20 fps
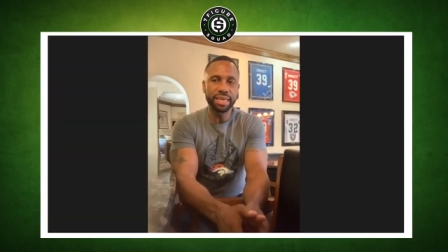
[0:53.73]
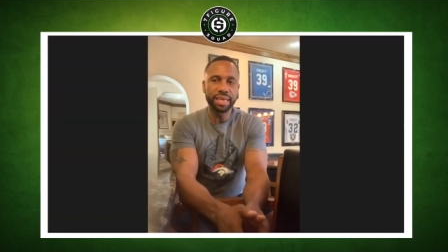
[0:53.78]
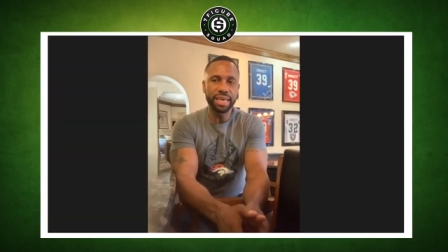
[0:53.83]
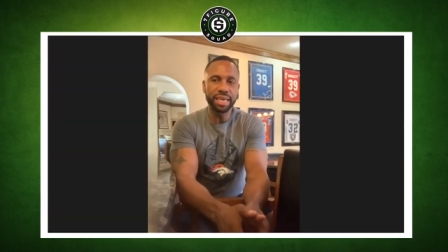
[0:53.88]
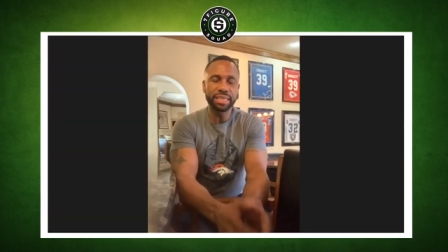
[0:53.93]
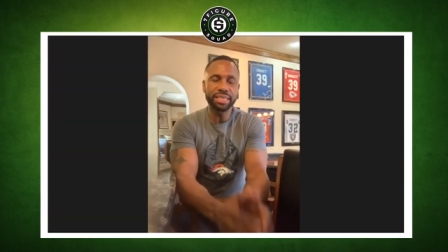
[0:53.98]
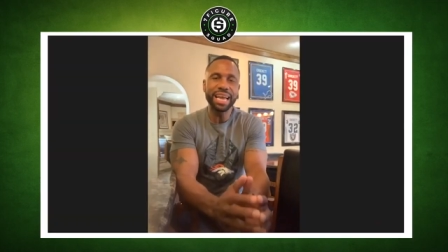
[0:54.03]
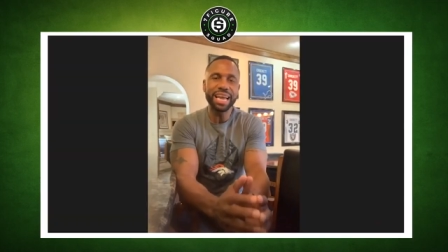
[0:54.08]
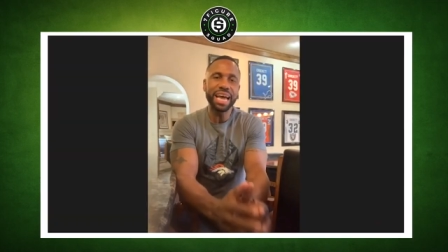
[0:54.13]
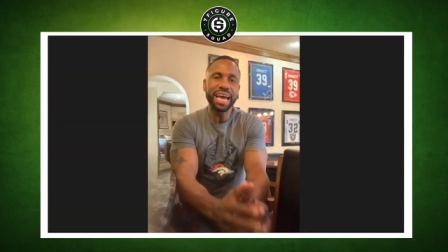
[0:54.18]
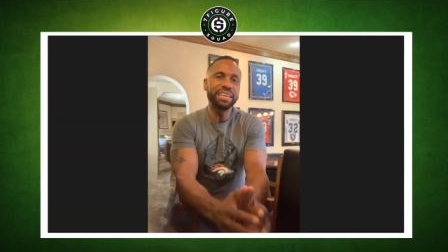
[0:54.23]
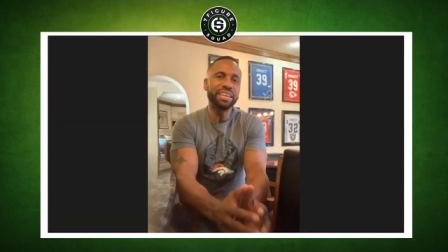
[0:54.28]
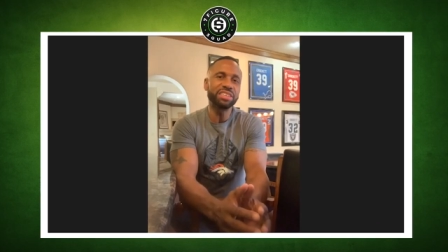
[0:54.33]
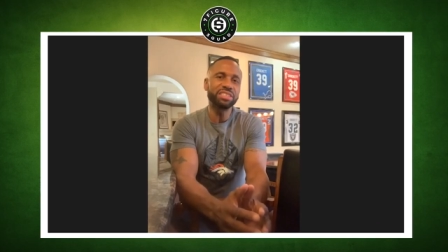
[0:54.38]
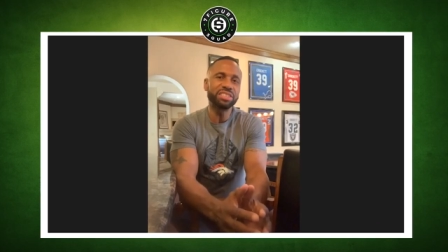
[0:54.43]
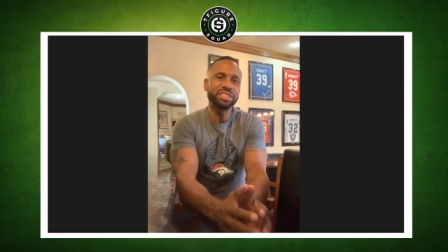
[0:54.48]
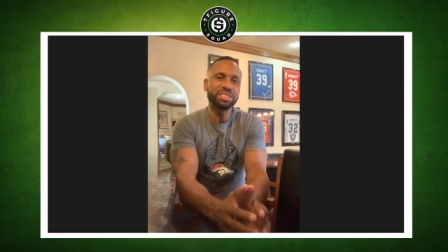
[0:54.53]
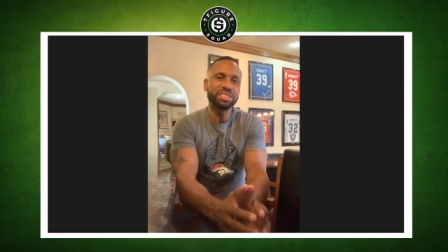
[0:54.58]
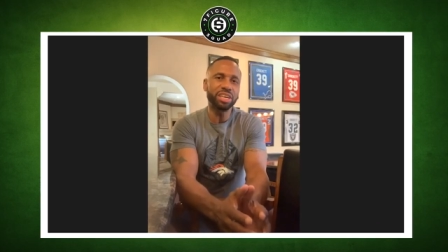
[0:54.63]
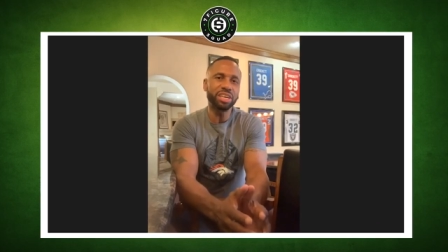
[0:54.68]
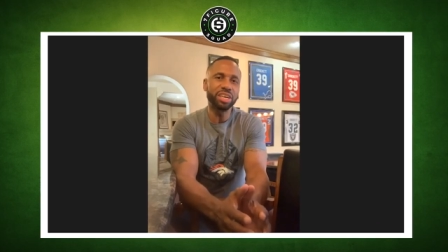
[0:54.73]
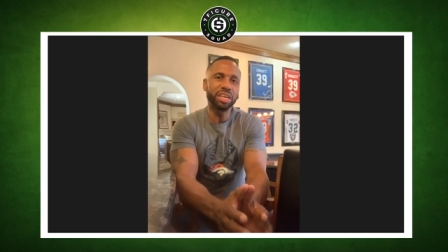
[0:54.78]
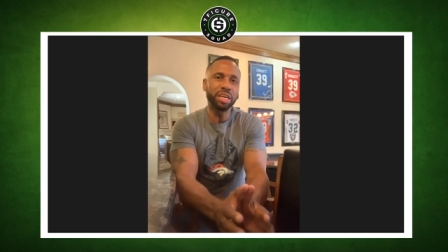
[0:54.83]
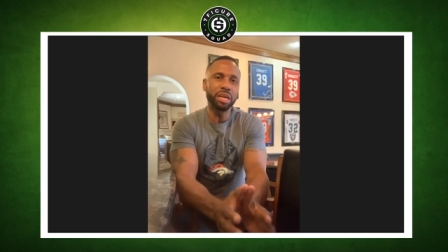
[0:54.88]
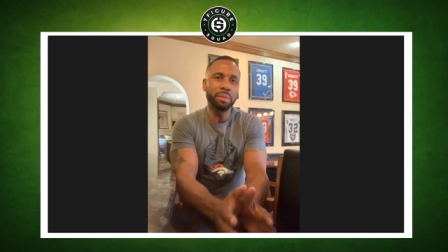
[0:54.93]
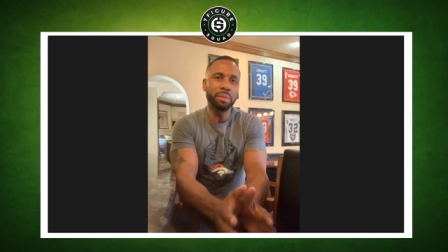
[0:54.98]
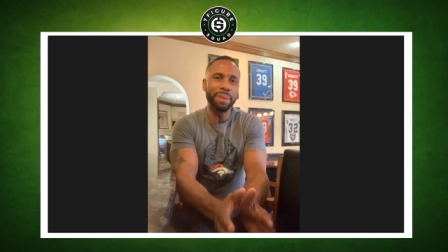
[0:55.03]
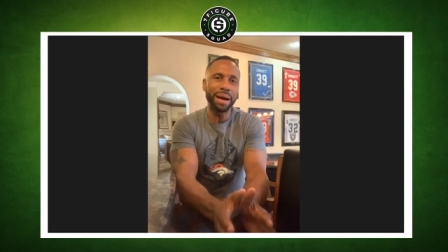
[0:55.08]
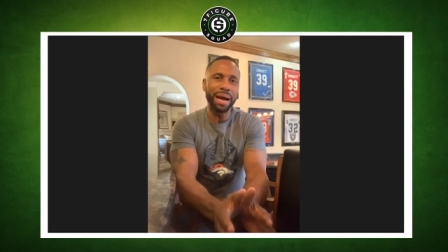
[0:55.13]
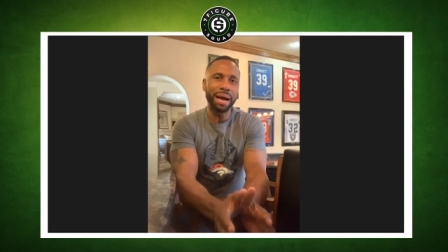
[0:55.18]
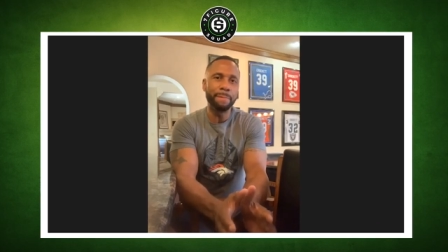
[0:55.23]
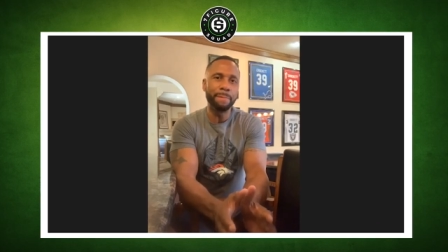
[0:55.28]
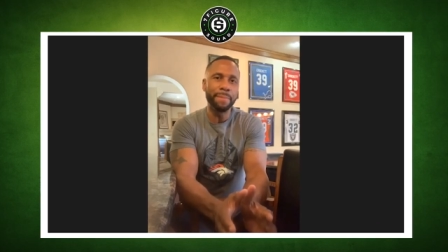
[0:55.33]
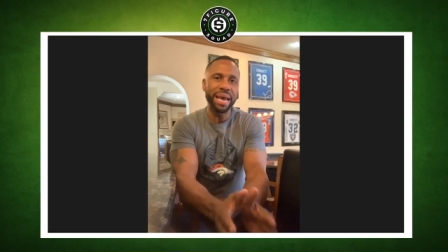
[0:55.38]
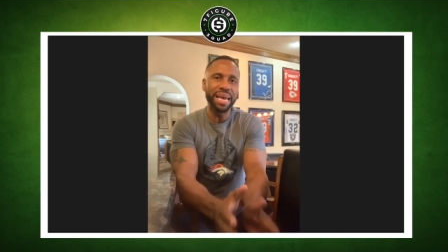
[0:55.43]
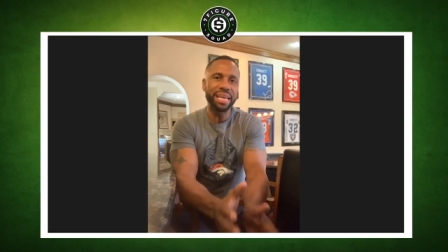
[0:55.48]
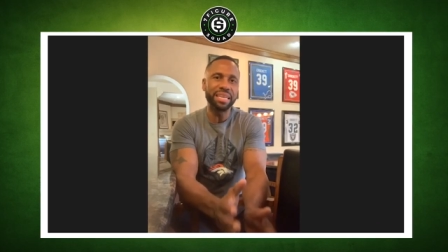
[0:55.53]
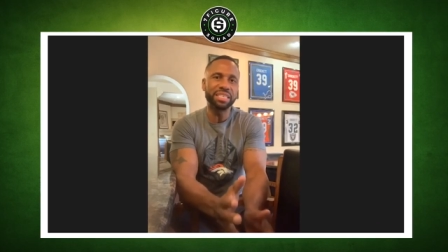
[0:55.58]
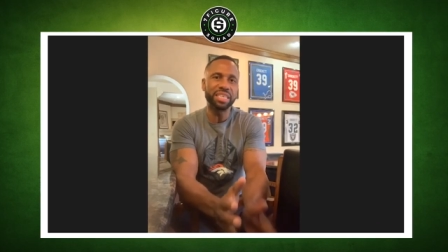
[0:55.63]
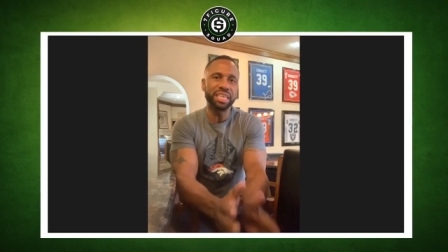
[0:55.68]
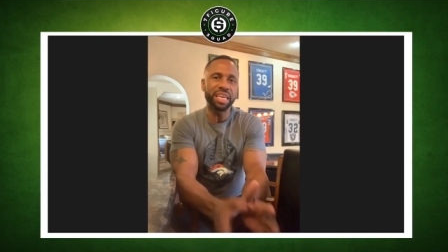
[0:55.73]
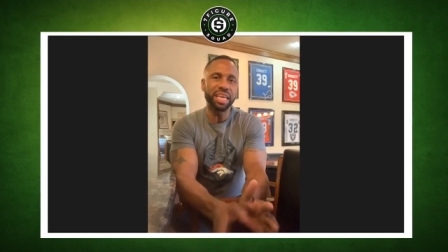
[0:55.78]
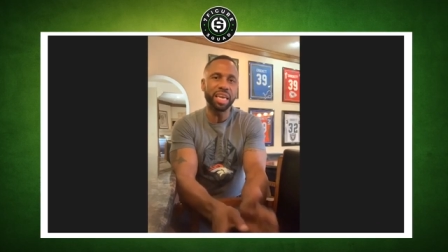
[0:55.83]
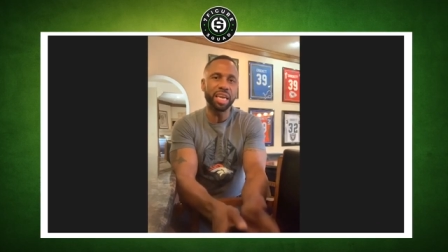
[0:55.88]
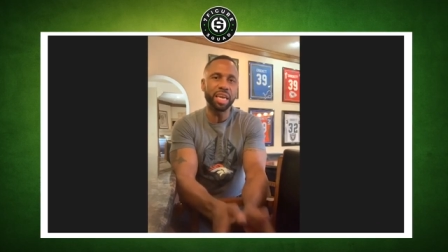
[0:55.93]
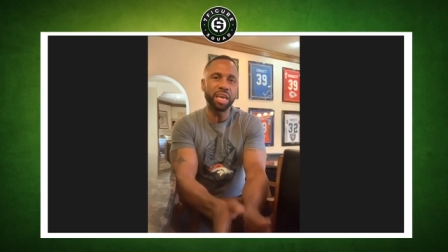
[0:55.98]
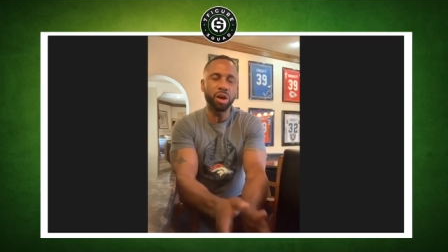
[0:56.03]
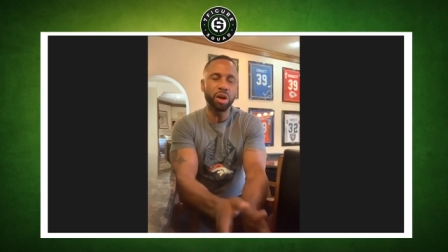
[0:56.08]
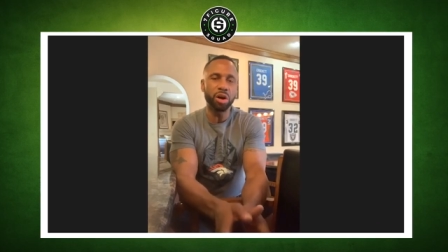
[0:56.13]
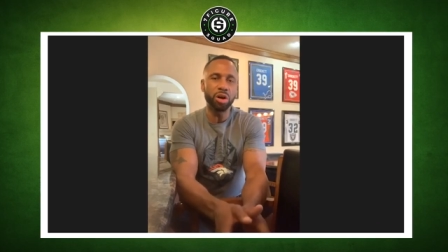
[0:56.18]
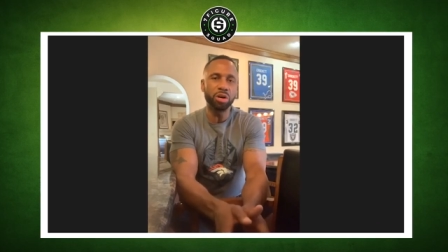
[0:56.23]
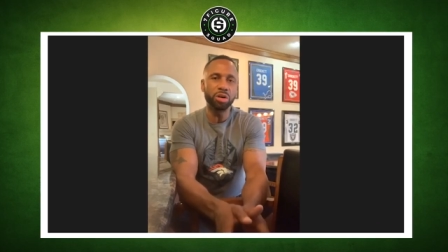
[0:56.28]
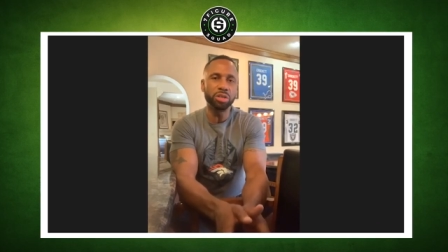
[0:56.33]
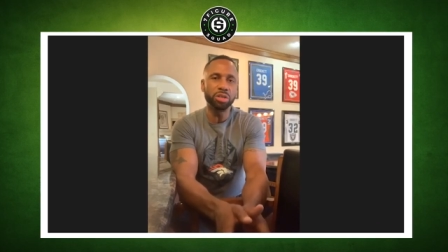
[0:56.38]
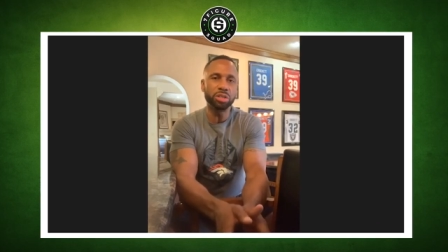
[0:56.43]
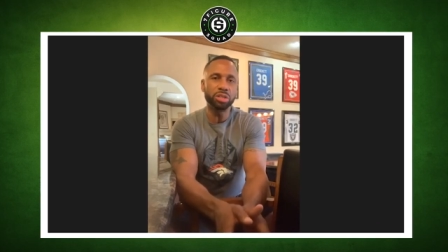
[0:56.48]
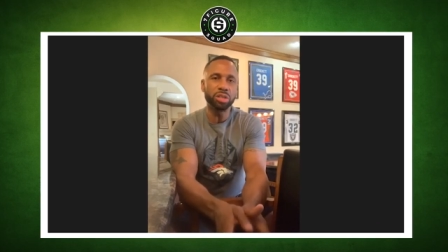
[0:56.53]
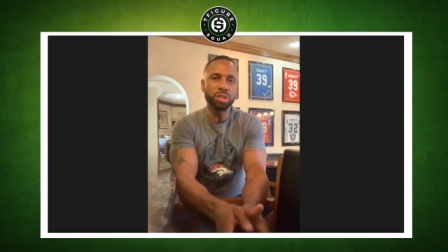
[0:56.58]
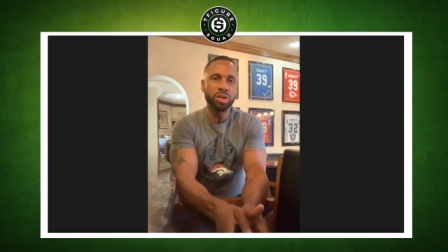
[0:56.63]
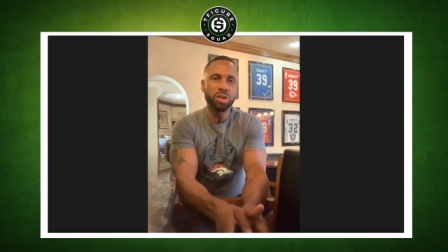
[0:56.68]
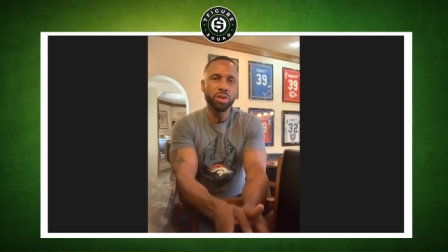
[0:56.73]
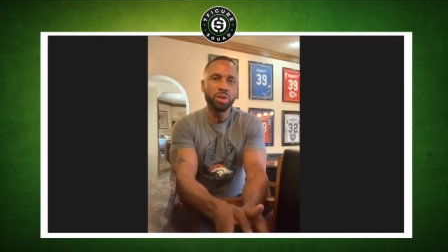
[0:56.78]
it's not necessarily about managing egos.